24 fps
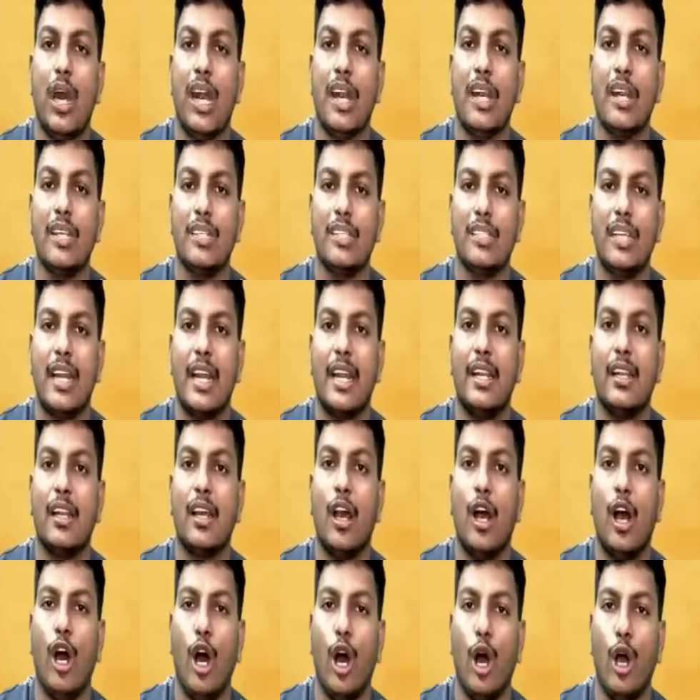understand
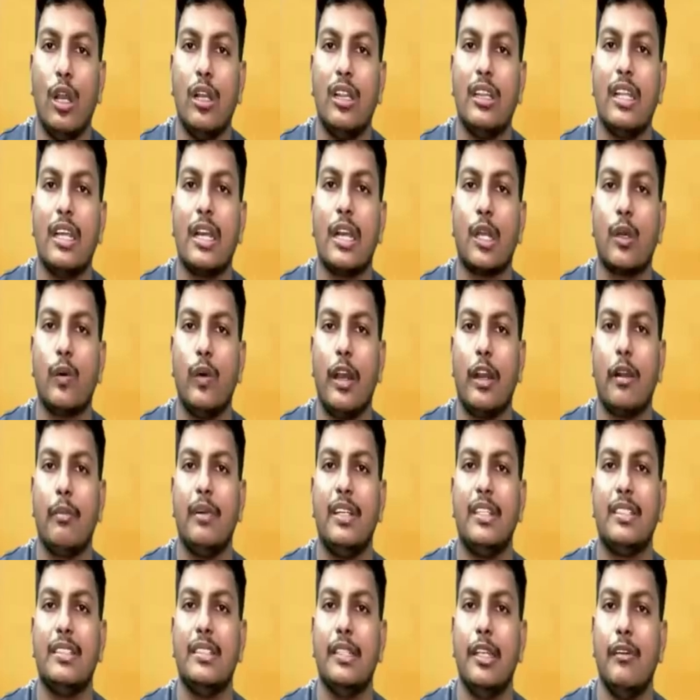all the
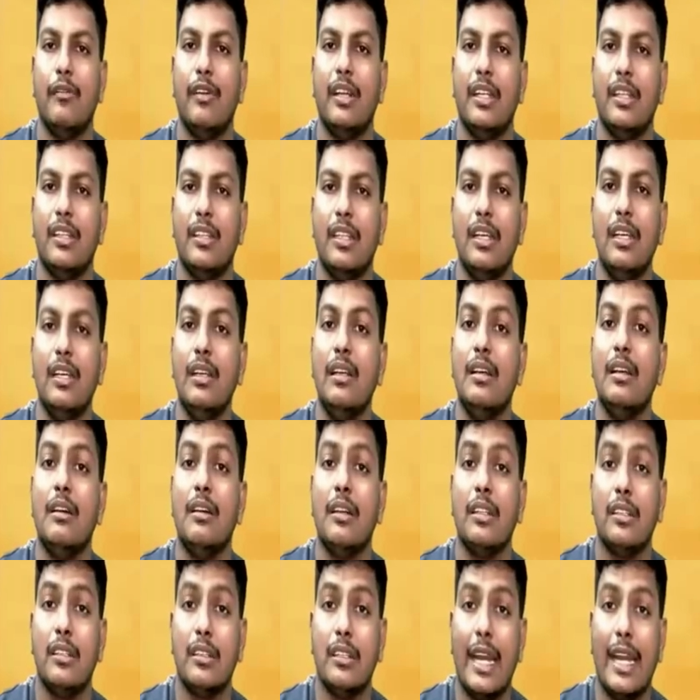requirements given in
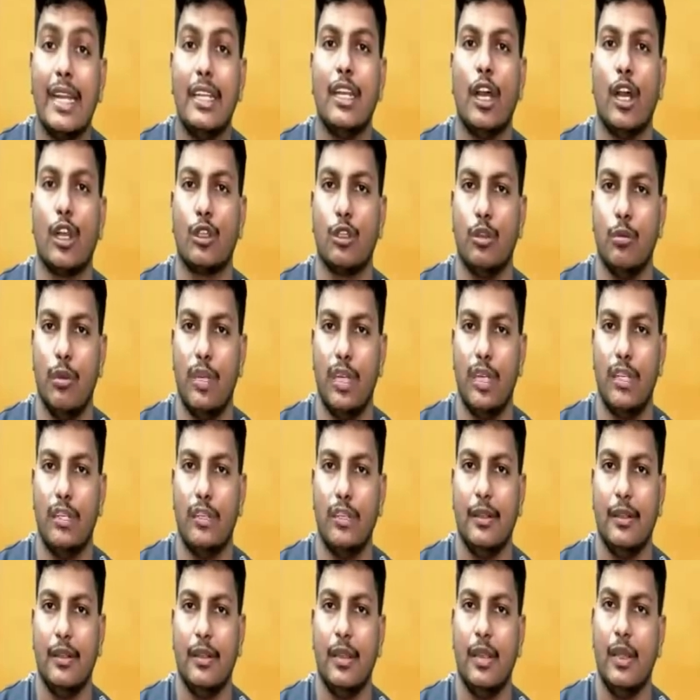that document.
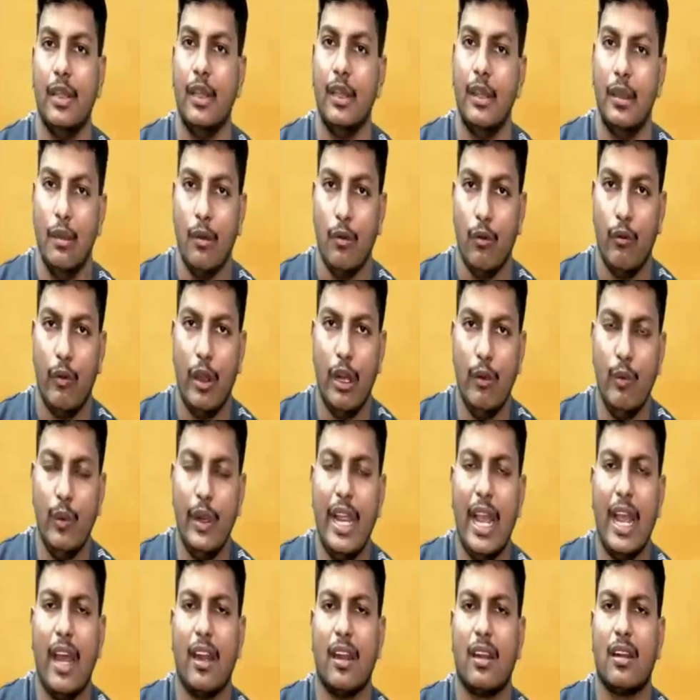When we
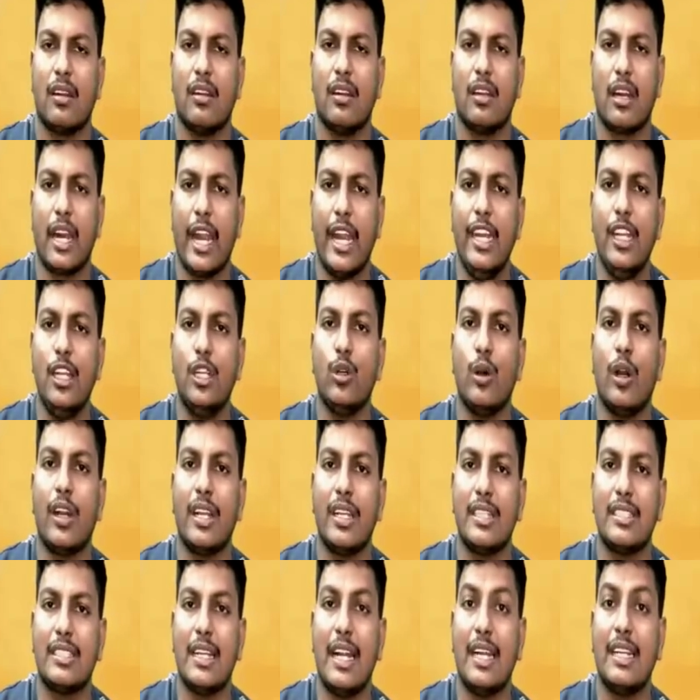are trying to
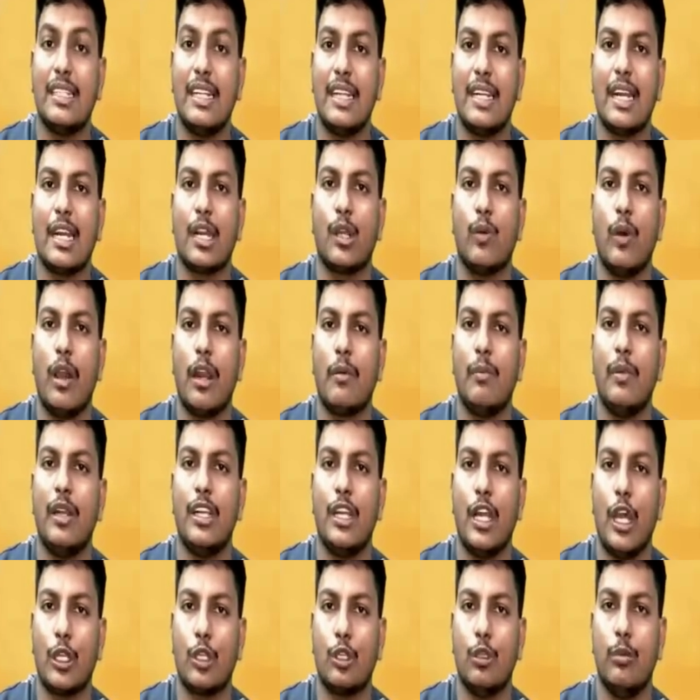understand that requirement
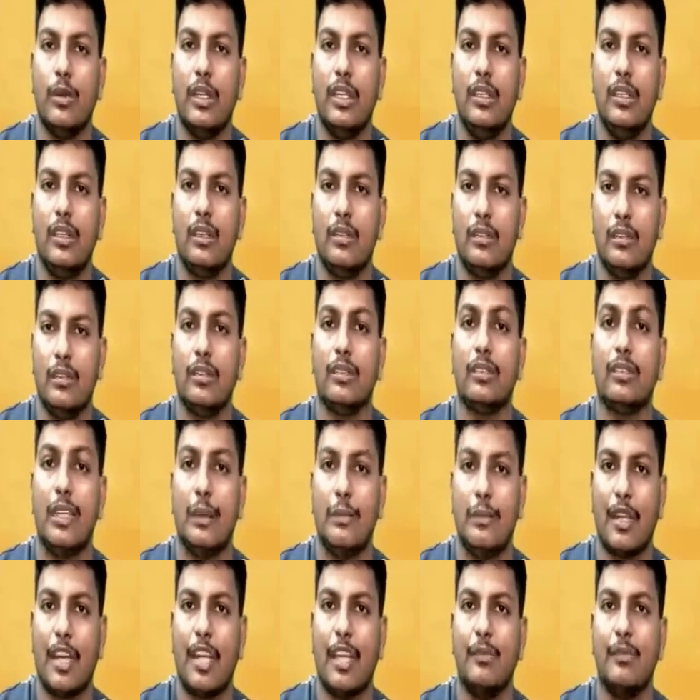document,
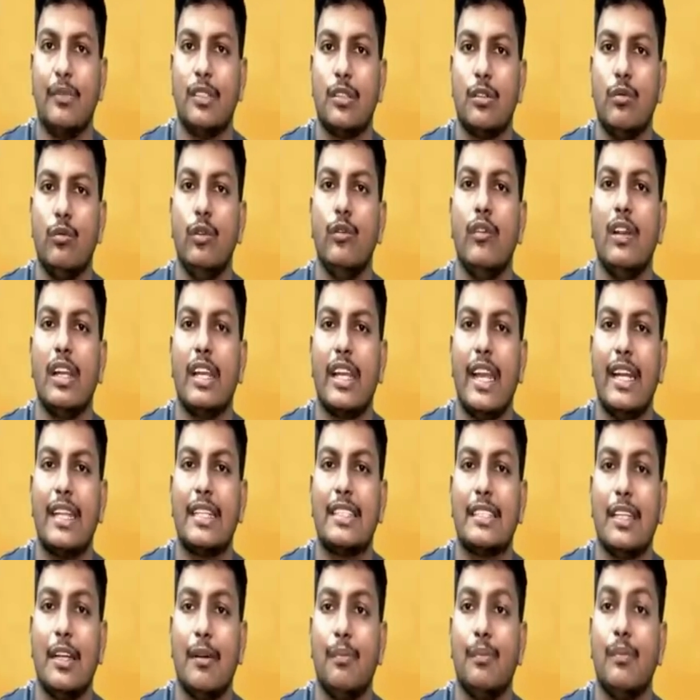sometimes we will get
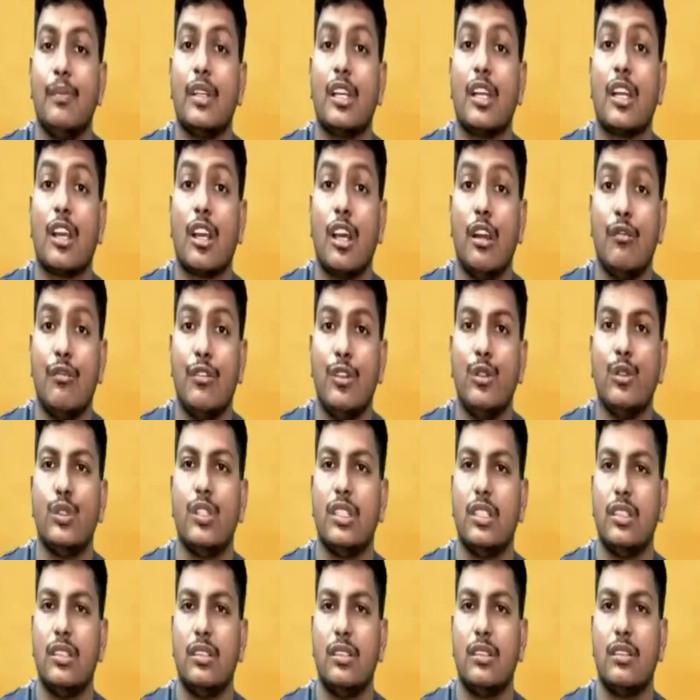some
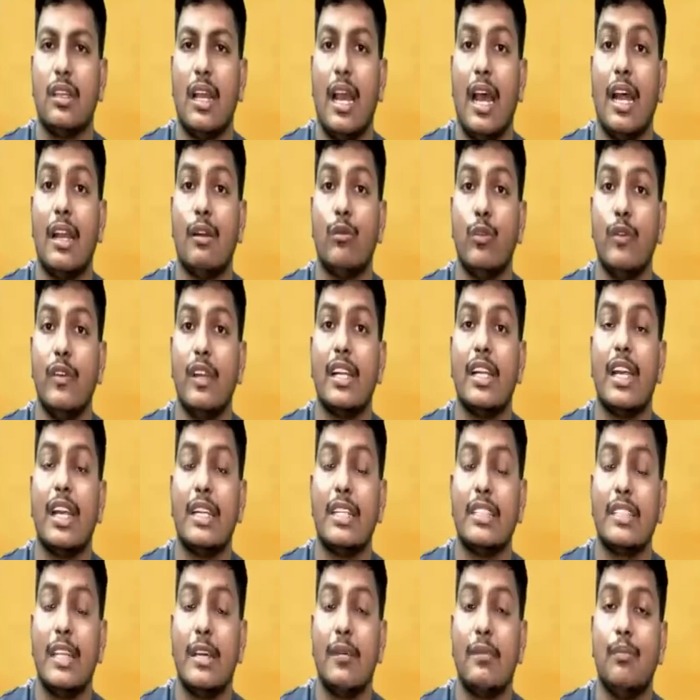confusions and we will get
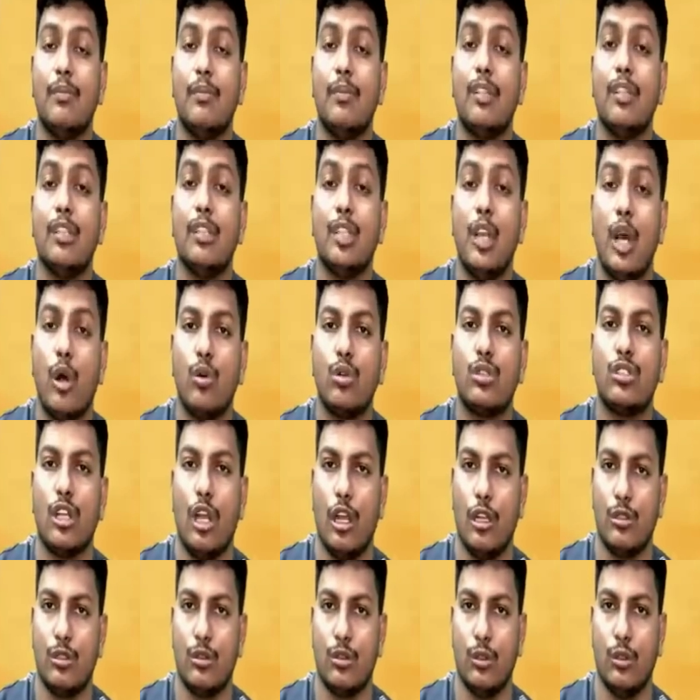some doubts
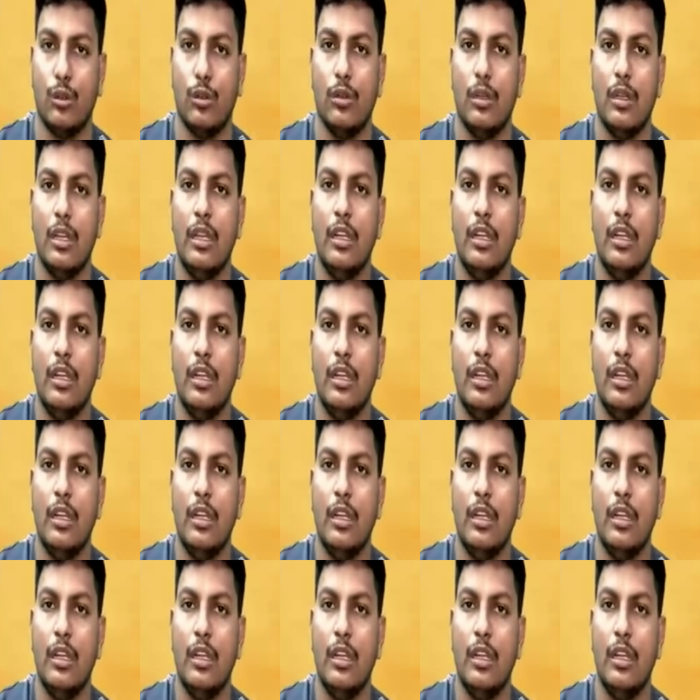also.